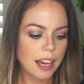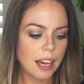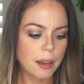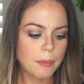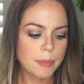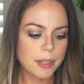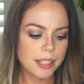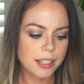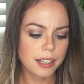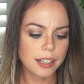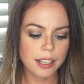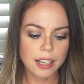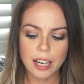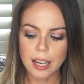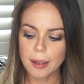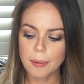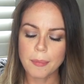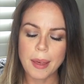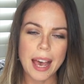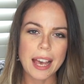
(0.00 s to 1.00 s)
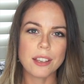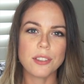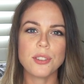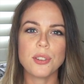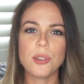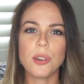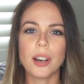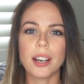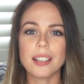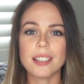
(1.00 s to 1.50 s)
calm is gonna come as
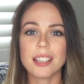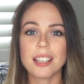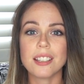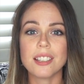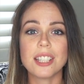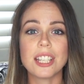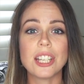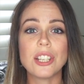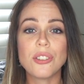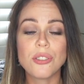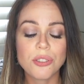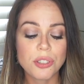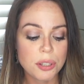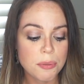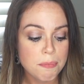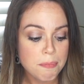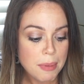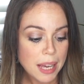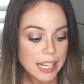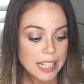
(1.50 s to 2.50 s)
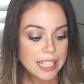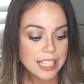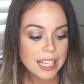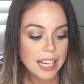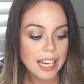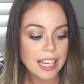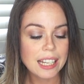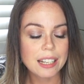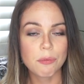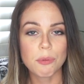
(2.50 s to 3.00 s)
you guys continue to
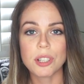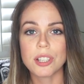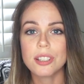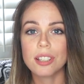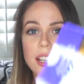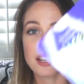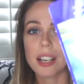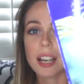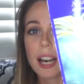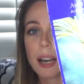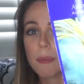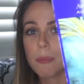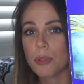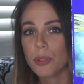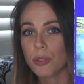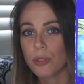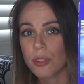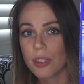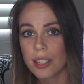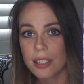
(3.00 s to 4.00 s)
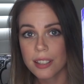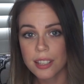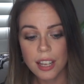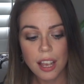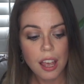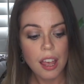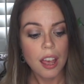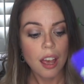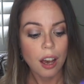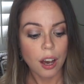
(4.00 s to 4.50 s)
meditate, which is gonna come through this
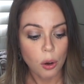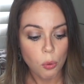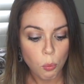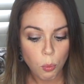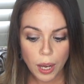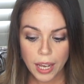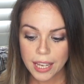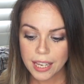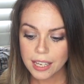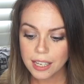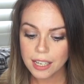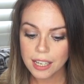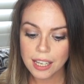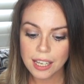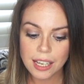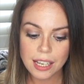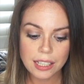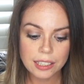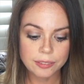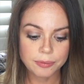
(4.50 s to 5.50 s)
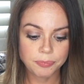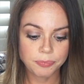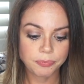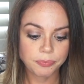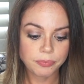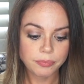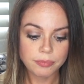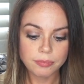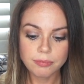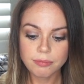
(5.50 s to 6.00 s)
awakening.
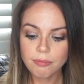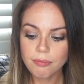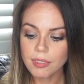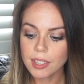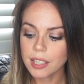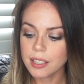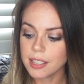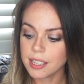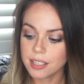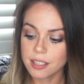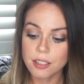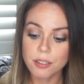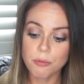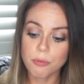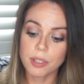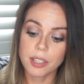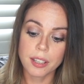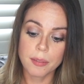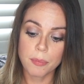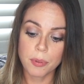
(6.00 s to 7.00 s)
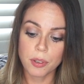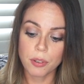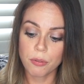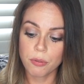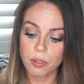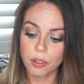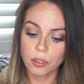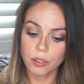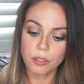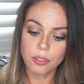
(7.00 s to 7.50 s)
This is really
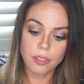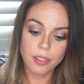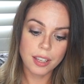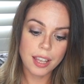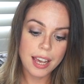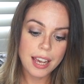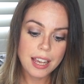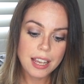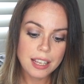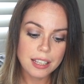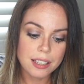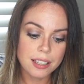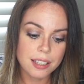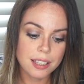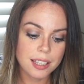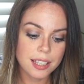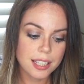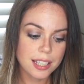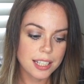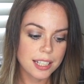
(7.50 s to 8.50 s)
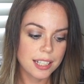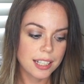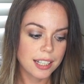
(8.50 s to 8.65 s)
beautiful. Yes.